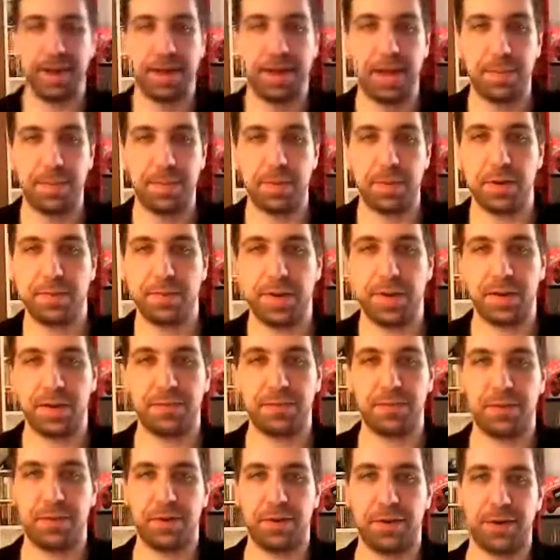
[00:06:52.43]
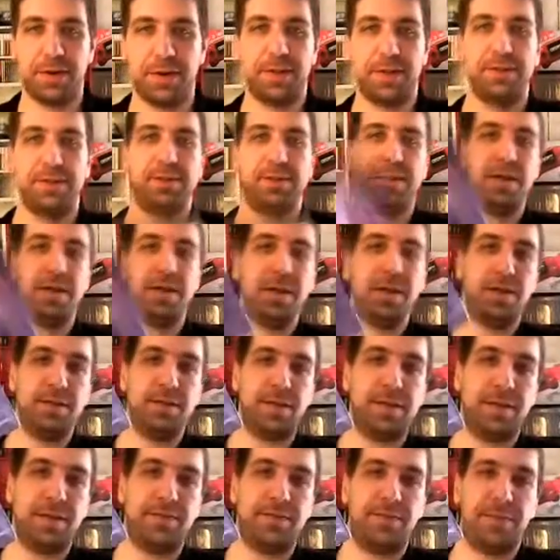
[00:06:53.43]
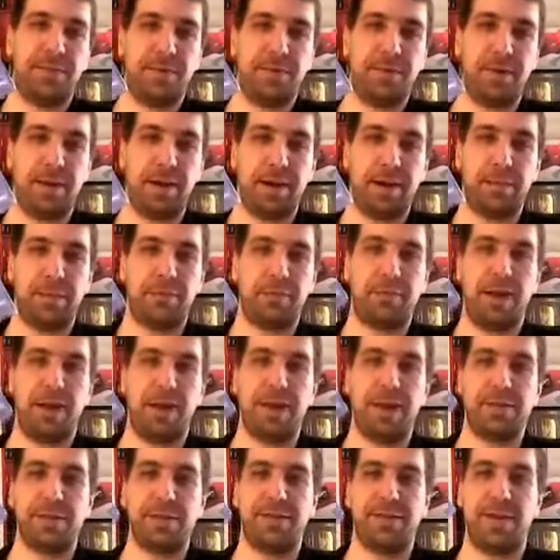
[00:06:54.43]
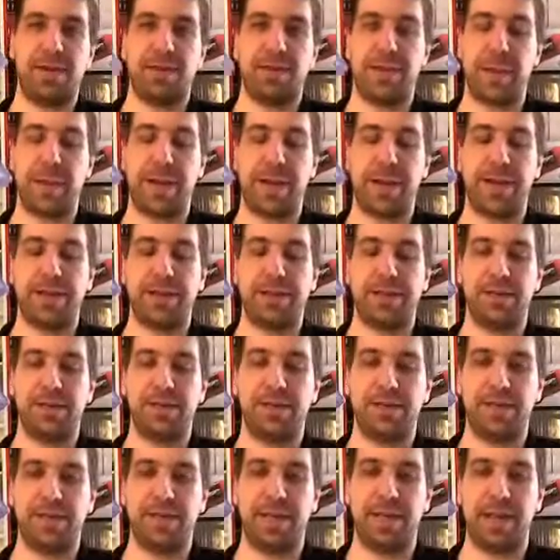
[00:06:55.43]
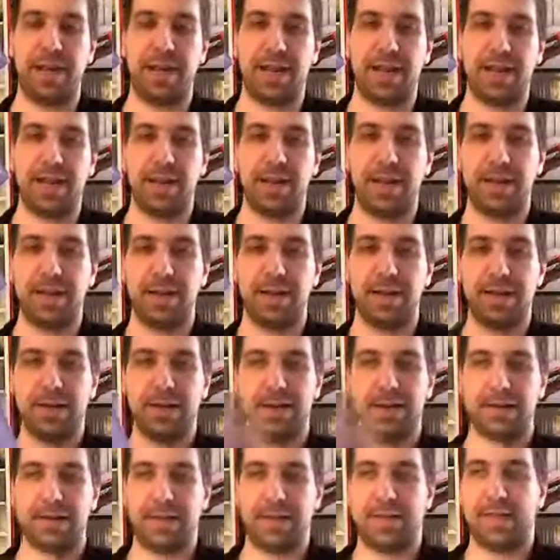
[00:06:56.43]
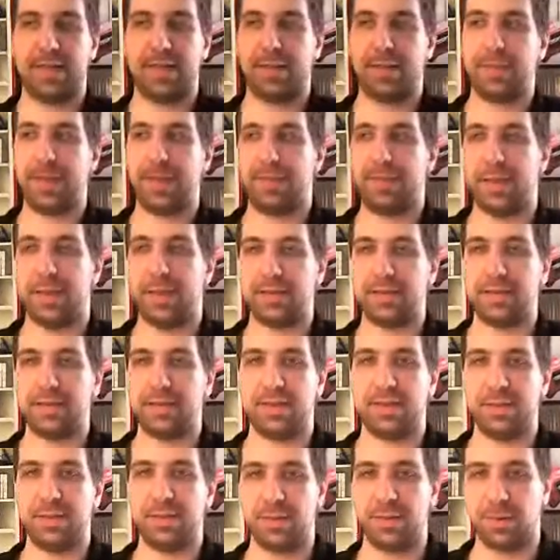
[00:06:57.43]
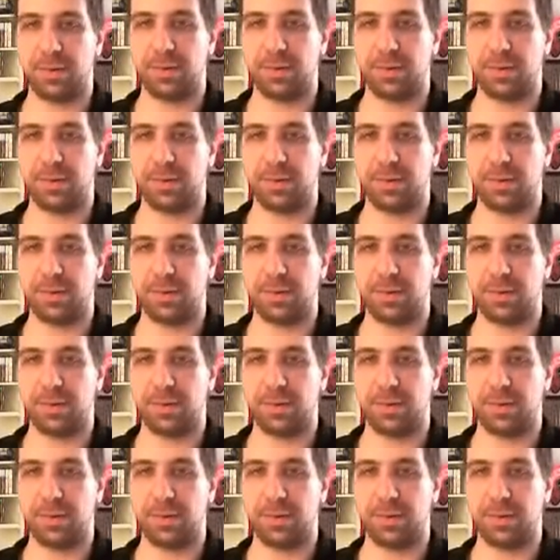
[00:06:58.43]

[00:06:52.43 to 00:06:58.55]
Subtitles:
a couple of bucks for it. This too is up for grabs if anybody's interested in it. Just send me a message and we'll